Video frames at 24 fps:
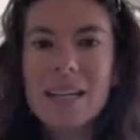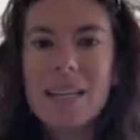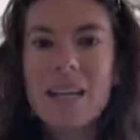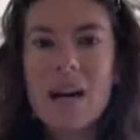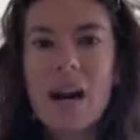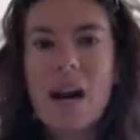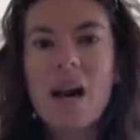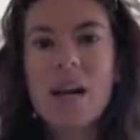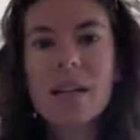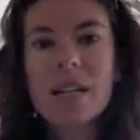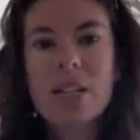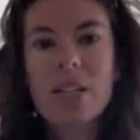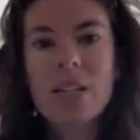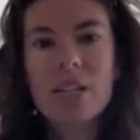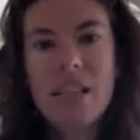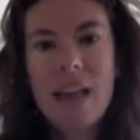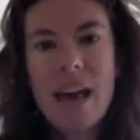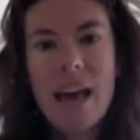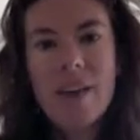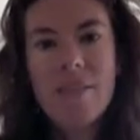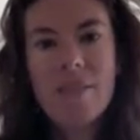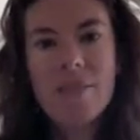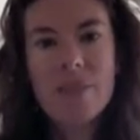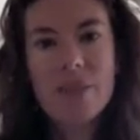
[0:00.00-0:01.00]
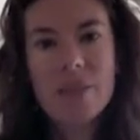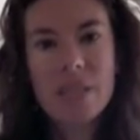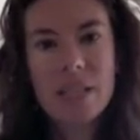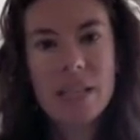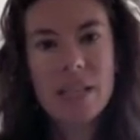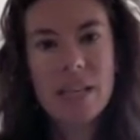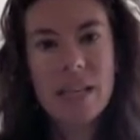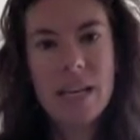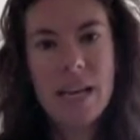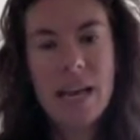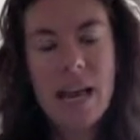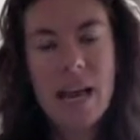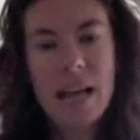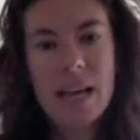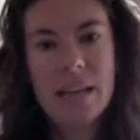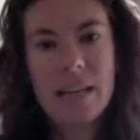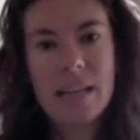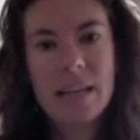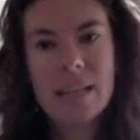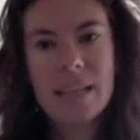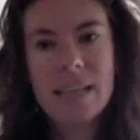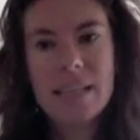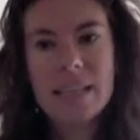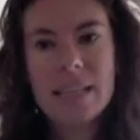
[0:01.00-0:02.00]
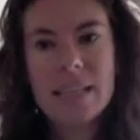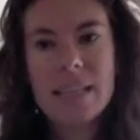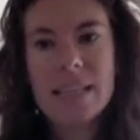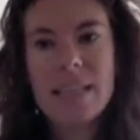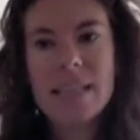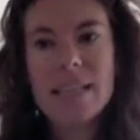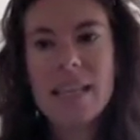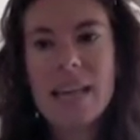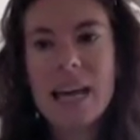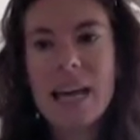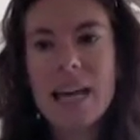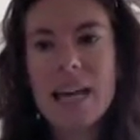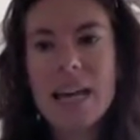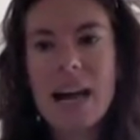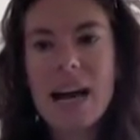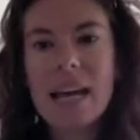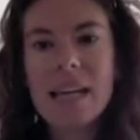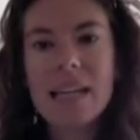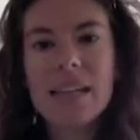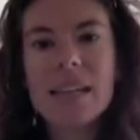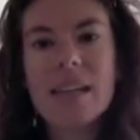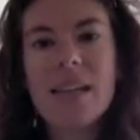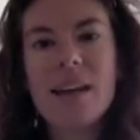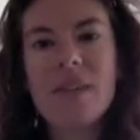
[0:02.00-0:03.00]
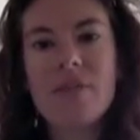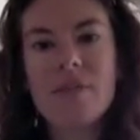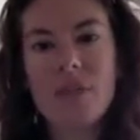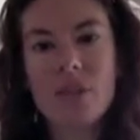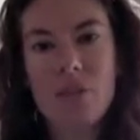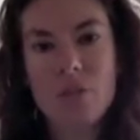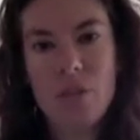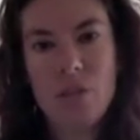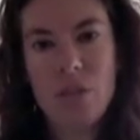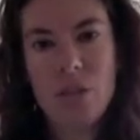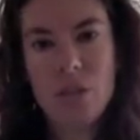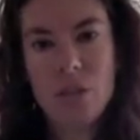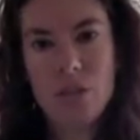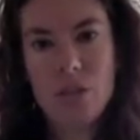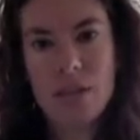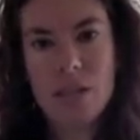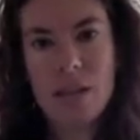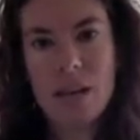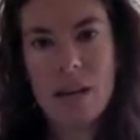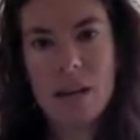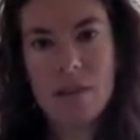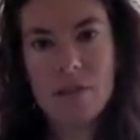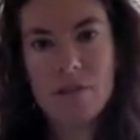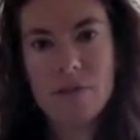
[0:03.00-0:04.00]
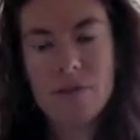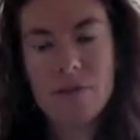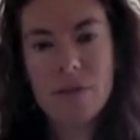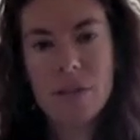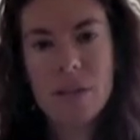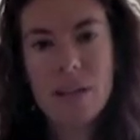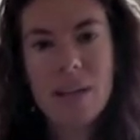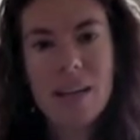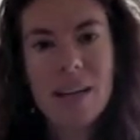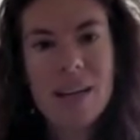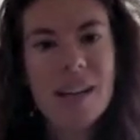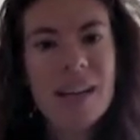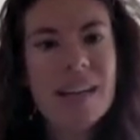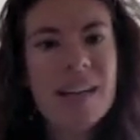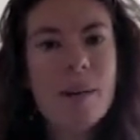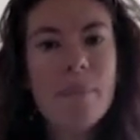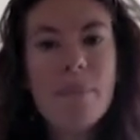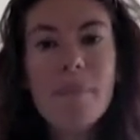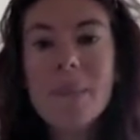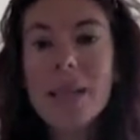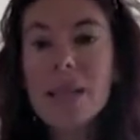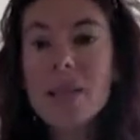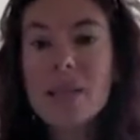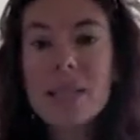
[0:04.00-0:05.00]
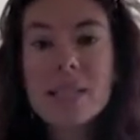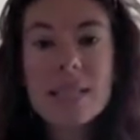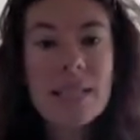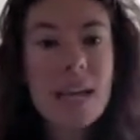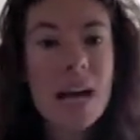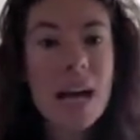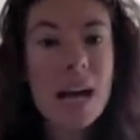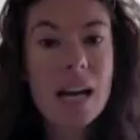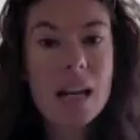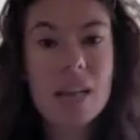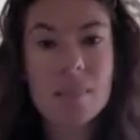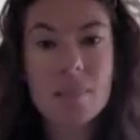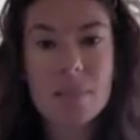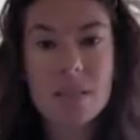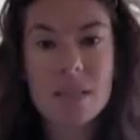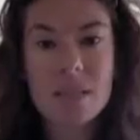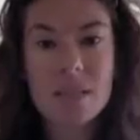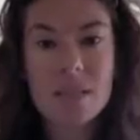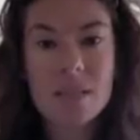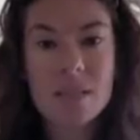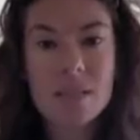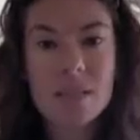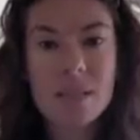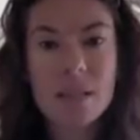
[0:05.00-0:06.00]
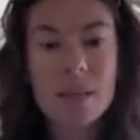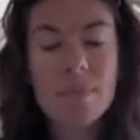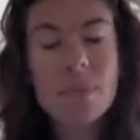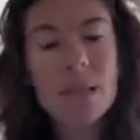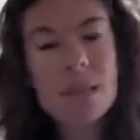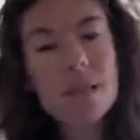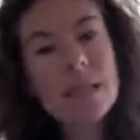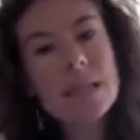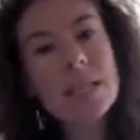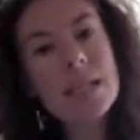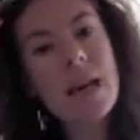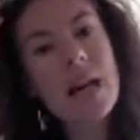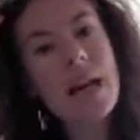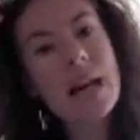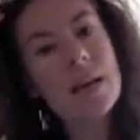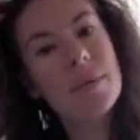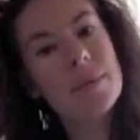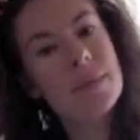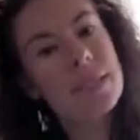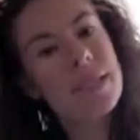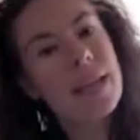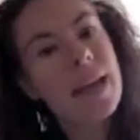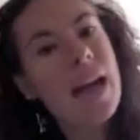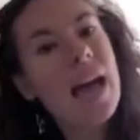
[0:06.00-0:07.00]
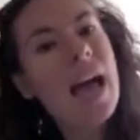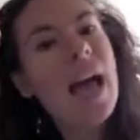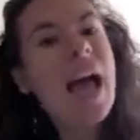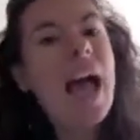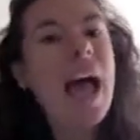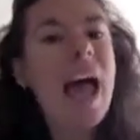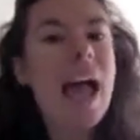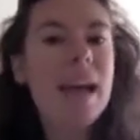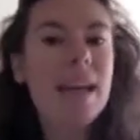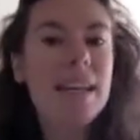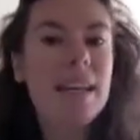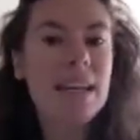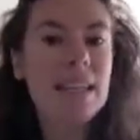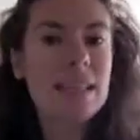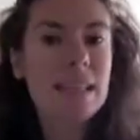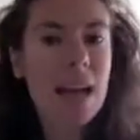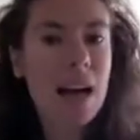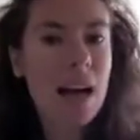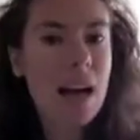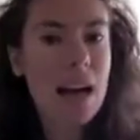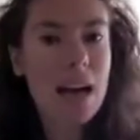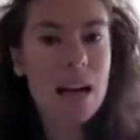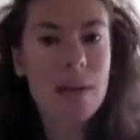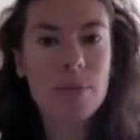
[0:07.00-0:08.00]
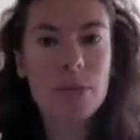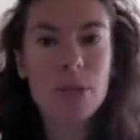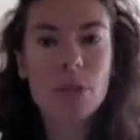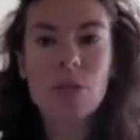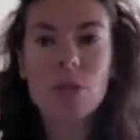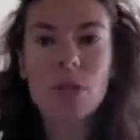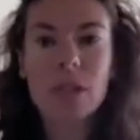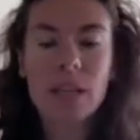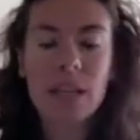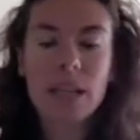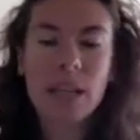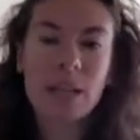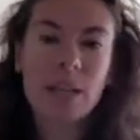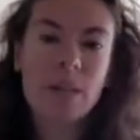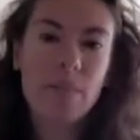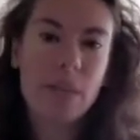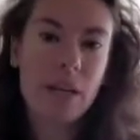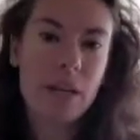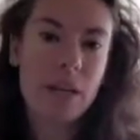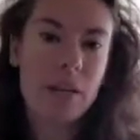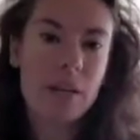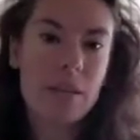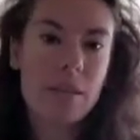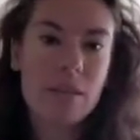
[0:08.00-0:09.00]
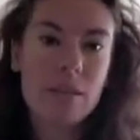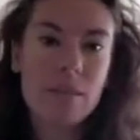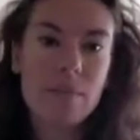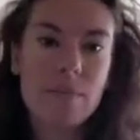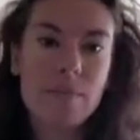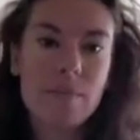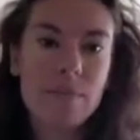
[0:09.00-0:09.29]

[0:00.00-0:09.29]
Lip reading: a conscious effort today to say, I love you to yourself, like a million times, a million times. Anytime you're looking in the mirror,